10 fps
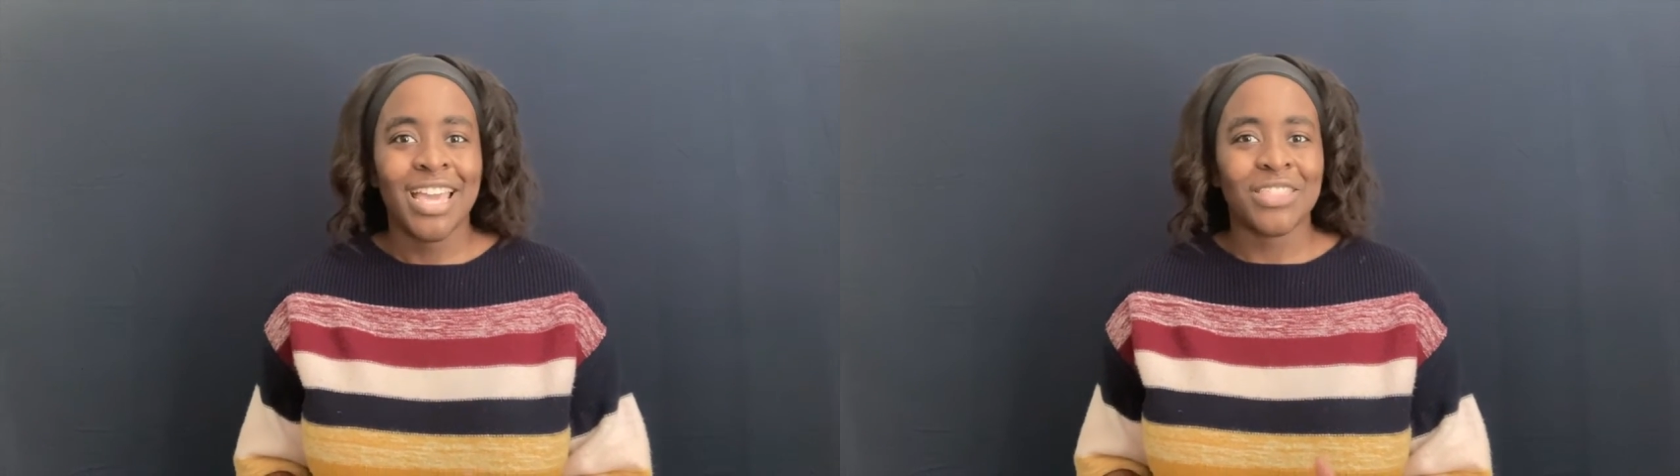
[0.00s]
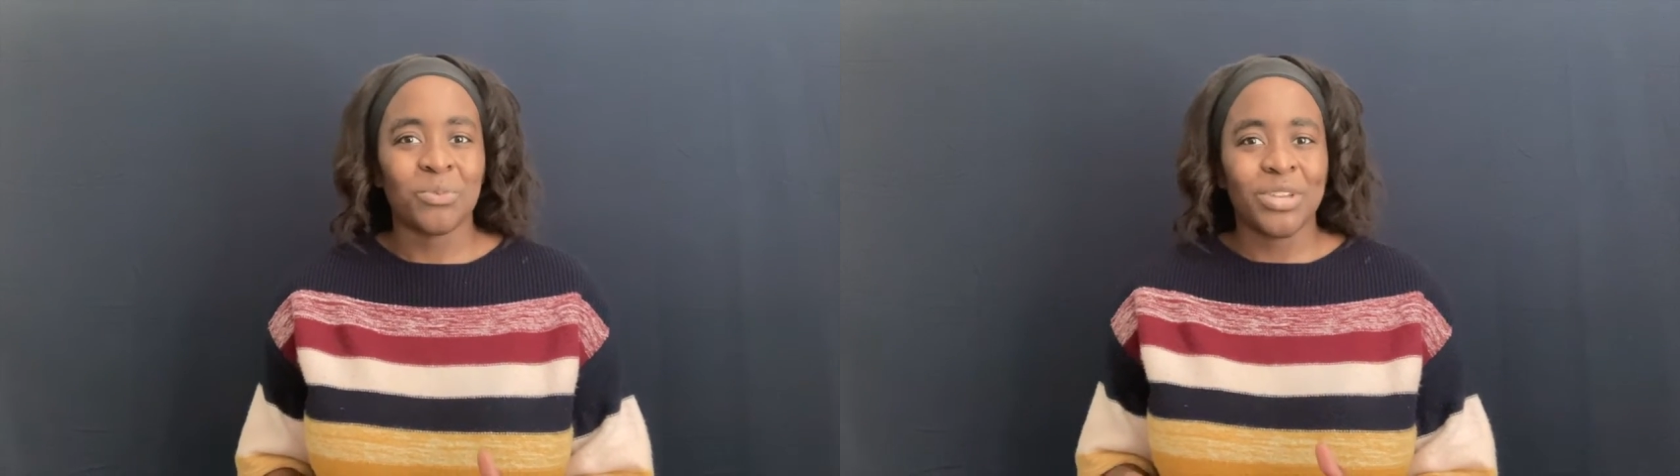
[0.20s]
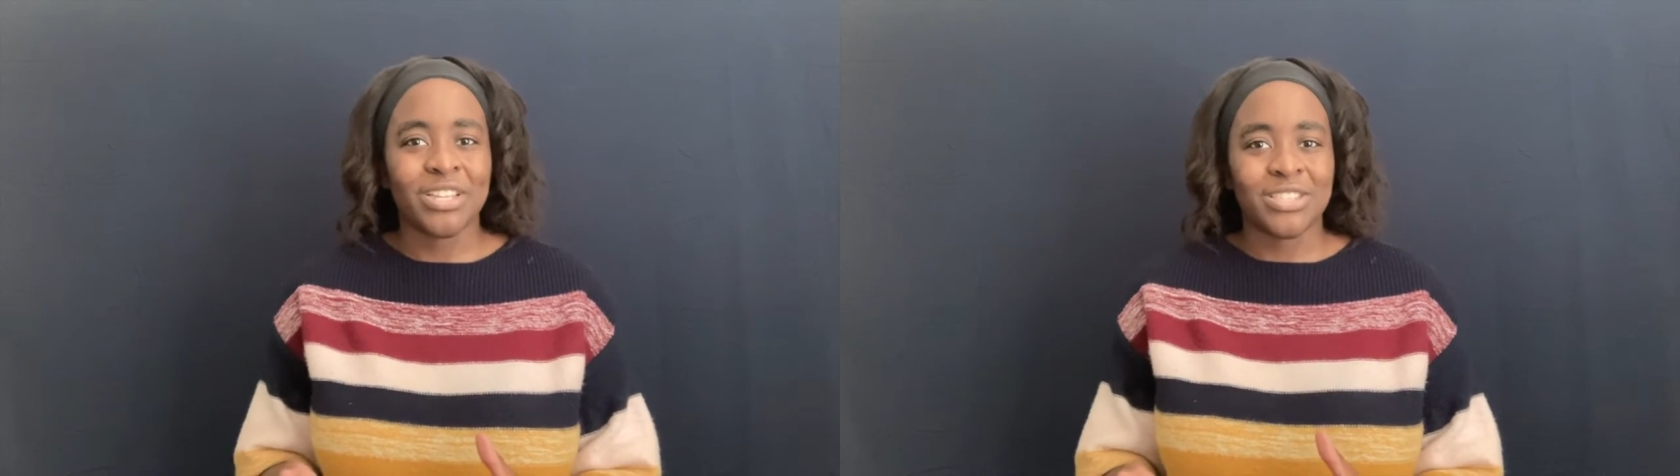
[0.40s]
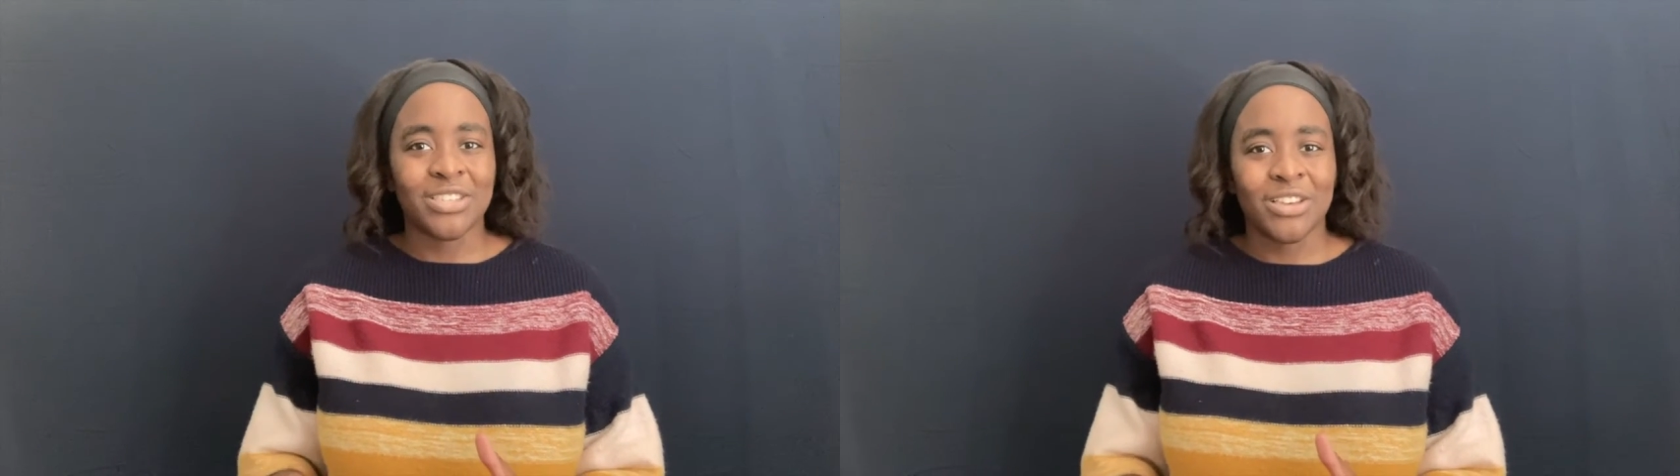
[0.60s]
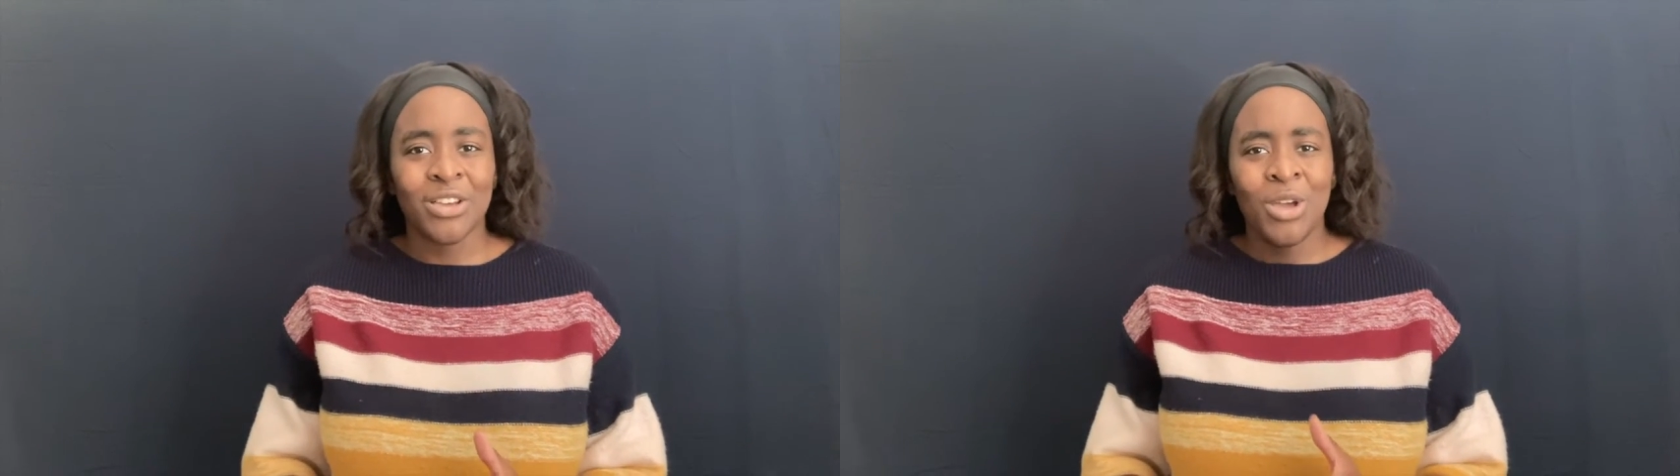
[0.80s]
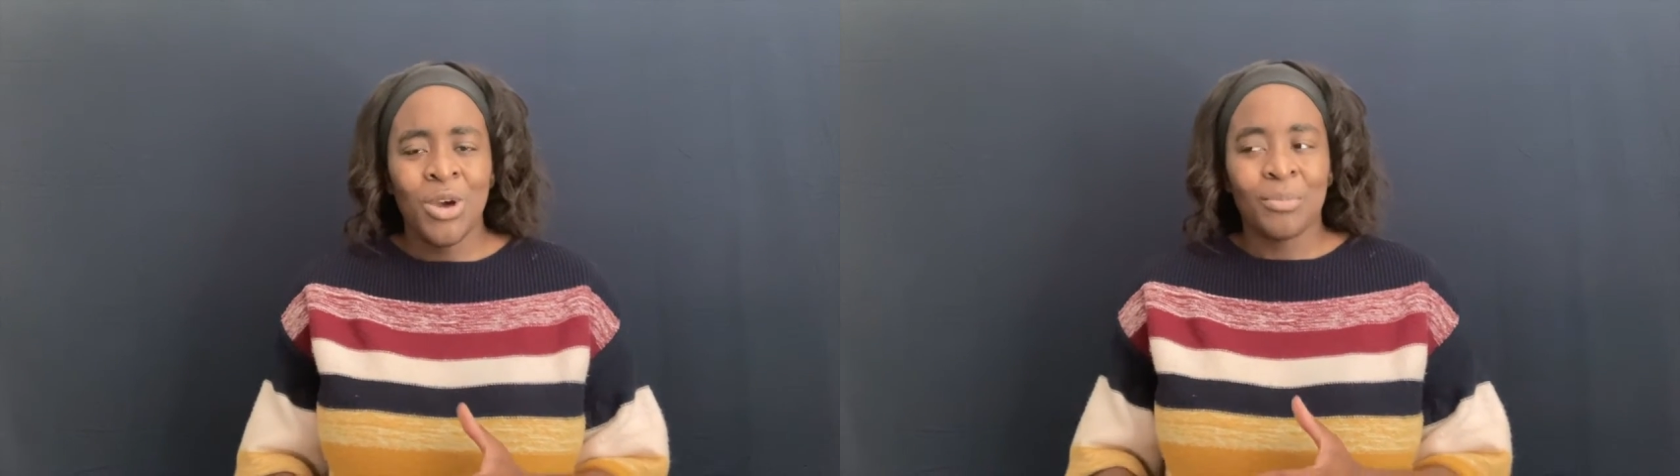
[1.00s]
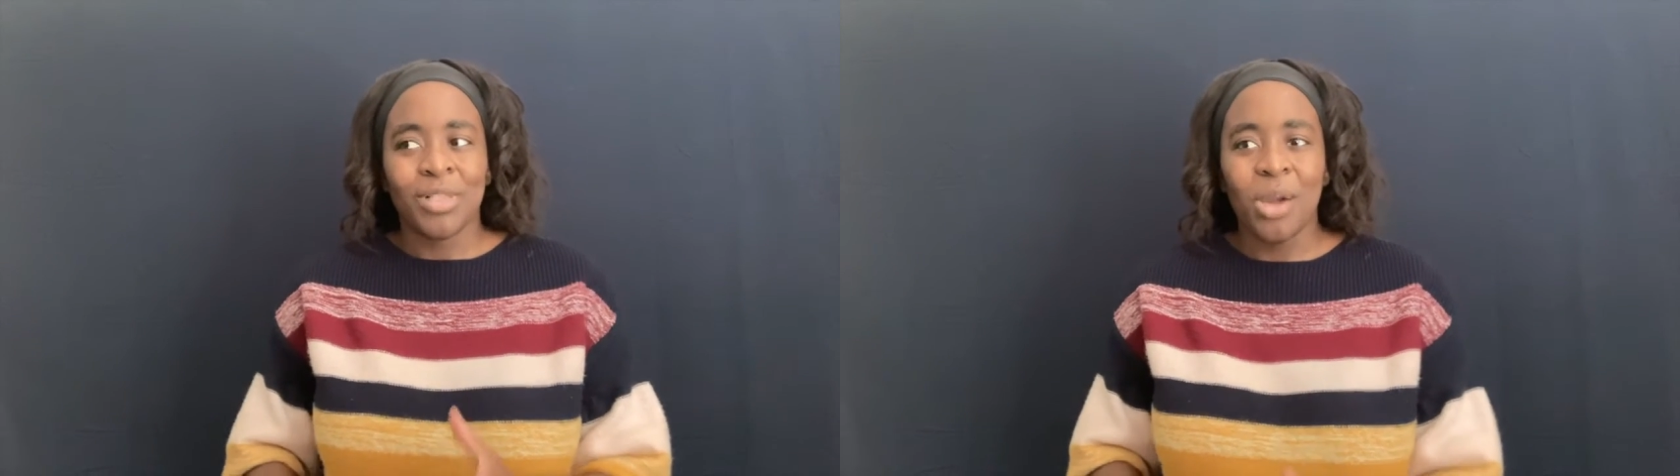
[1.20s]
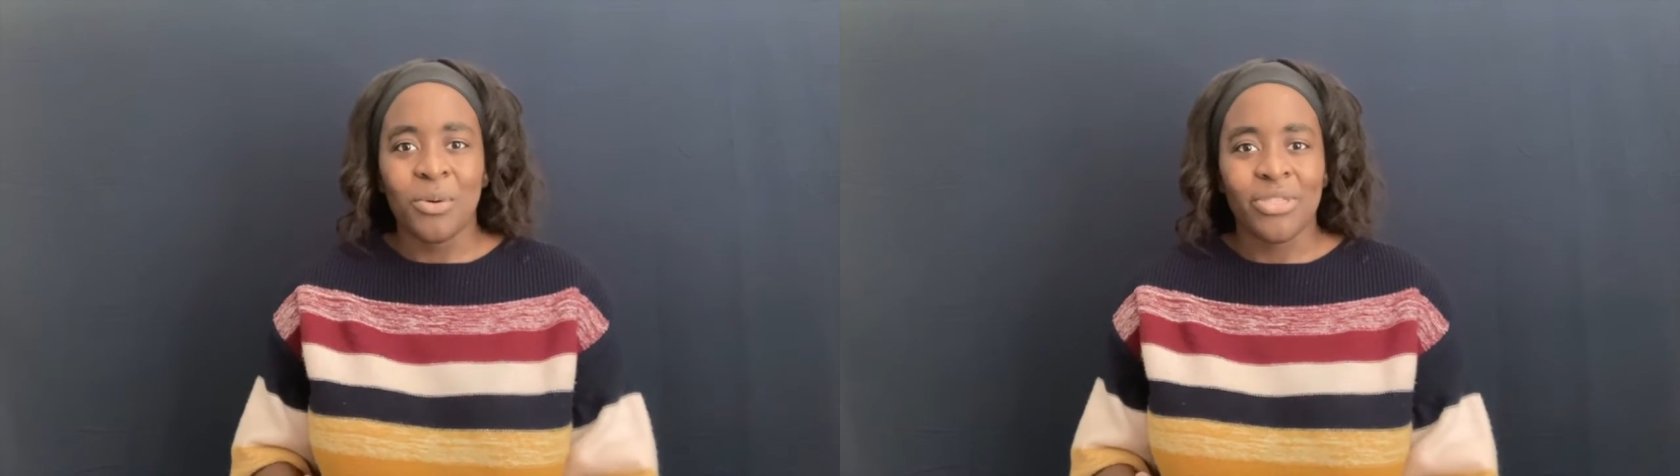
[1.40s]
and then we get to
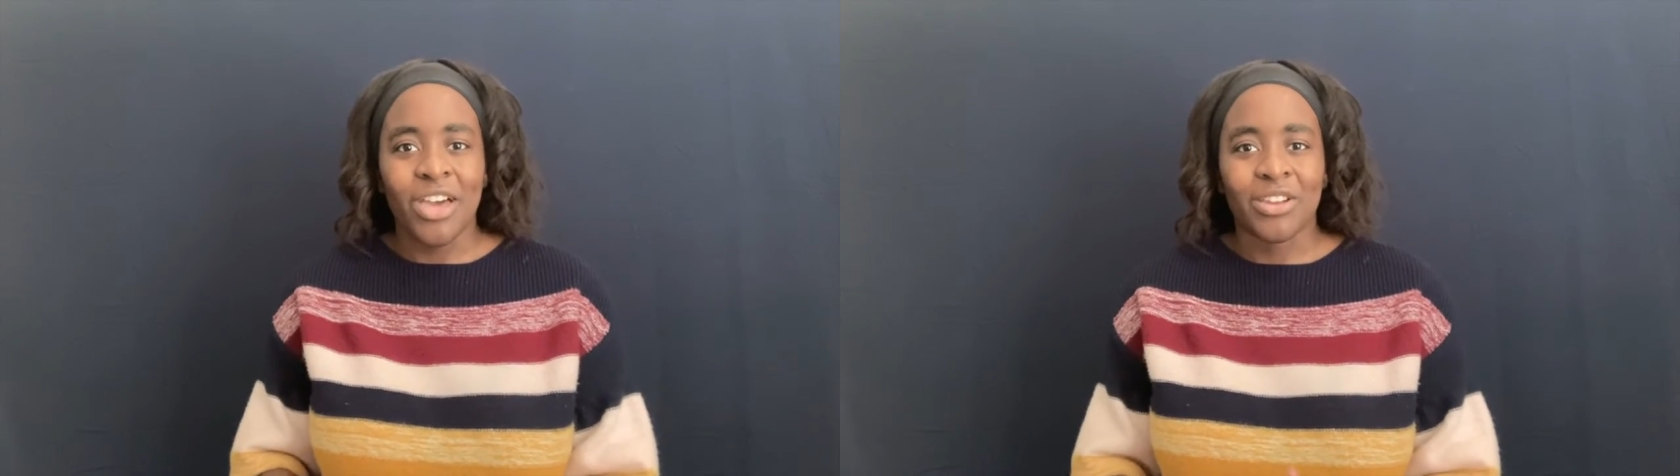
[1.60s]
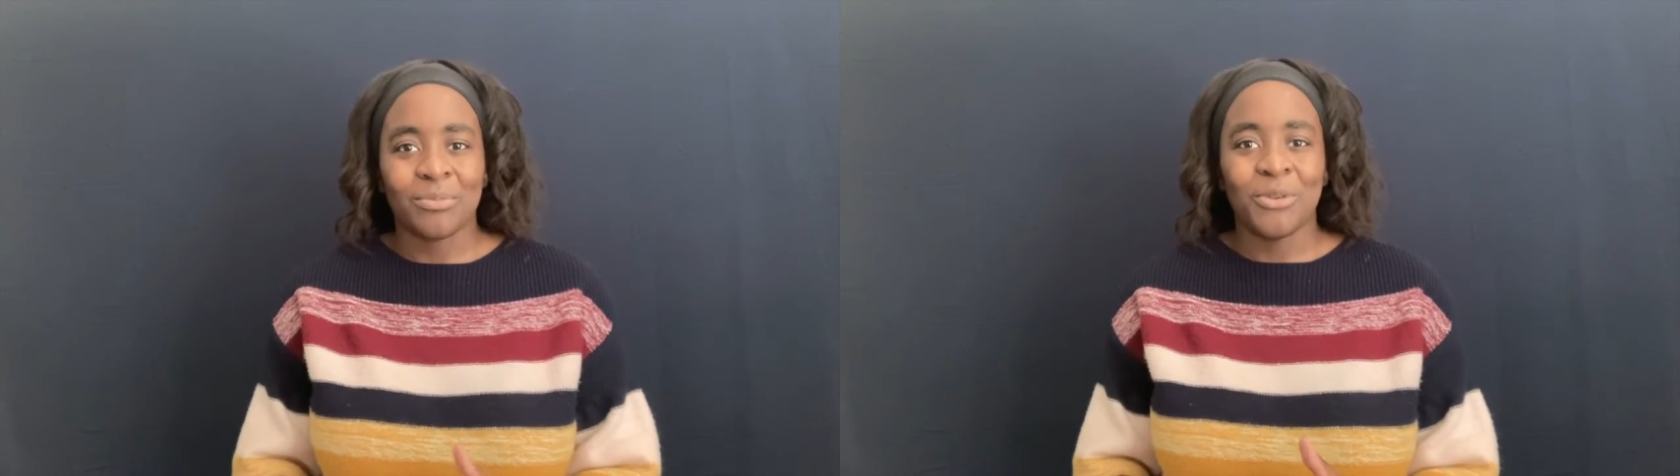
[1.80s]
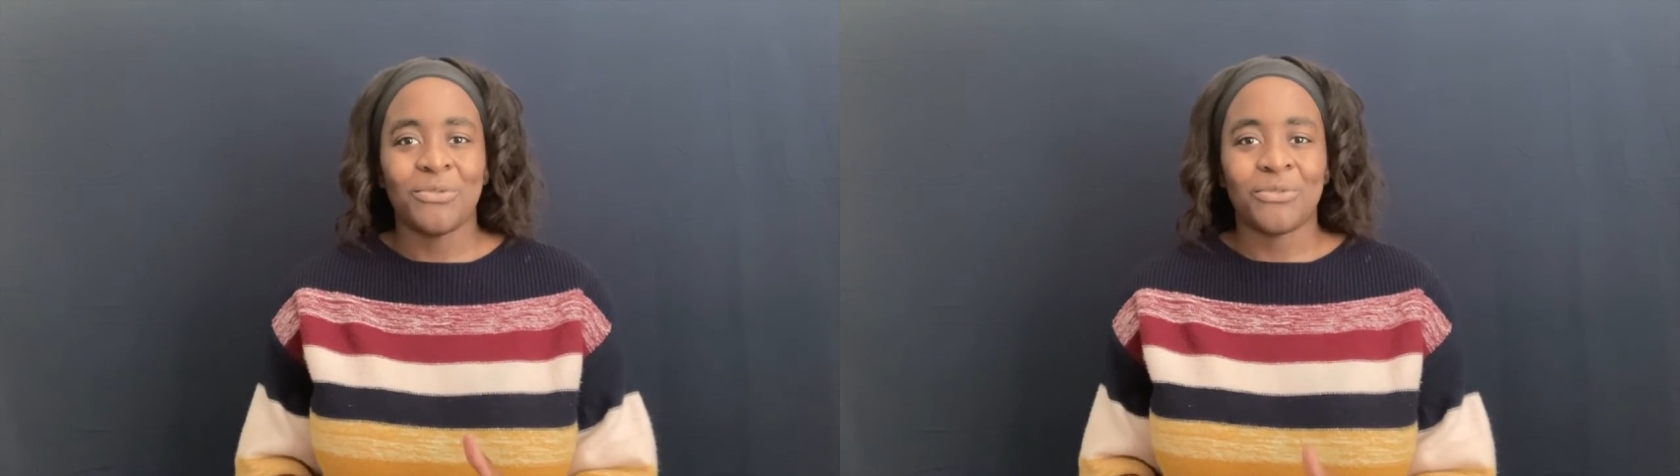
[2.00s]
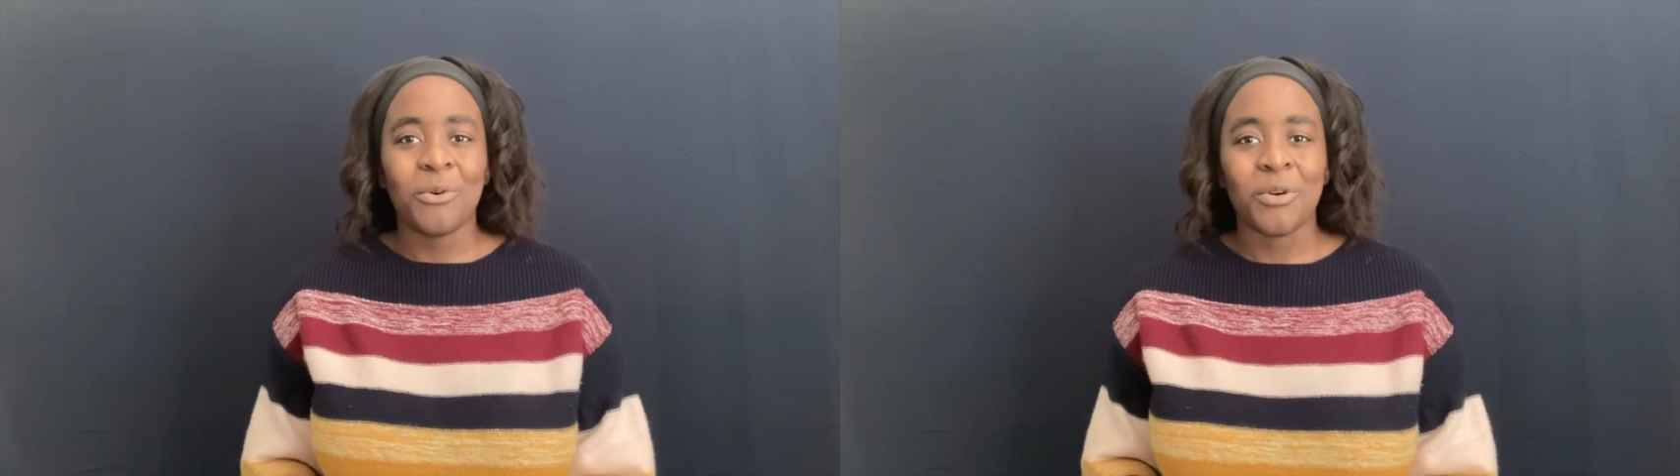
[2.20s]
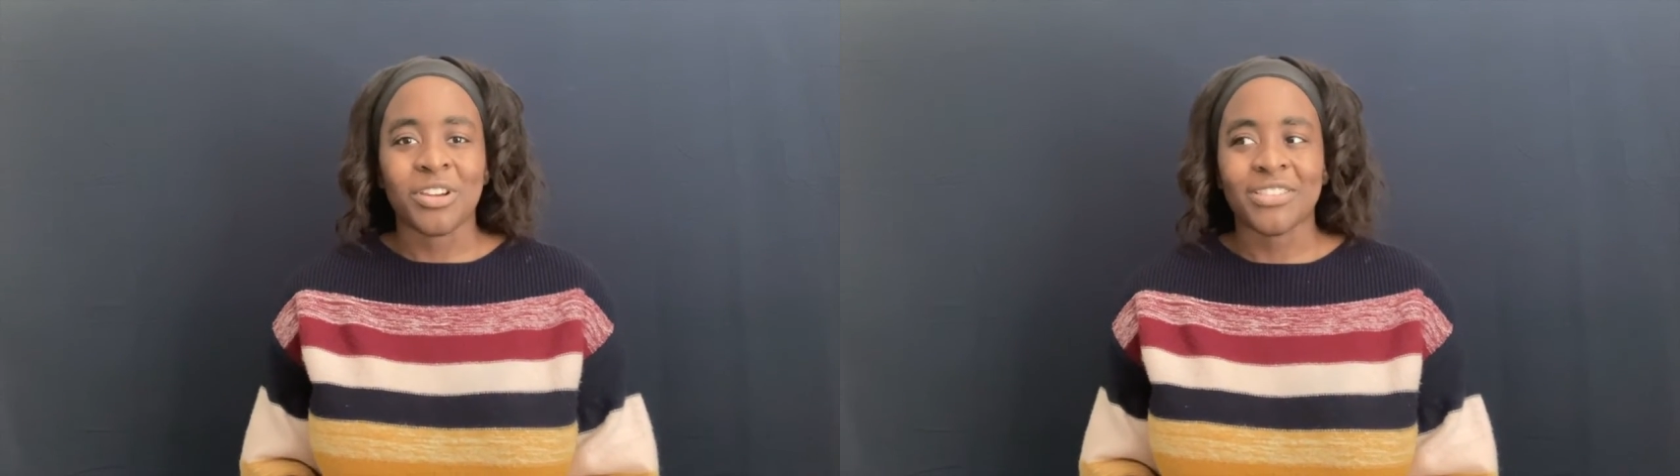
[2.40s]
play with that and move forward.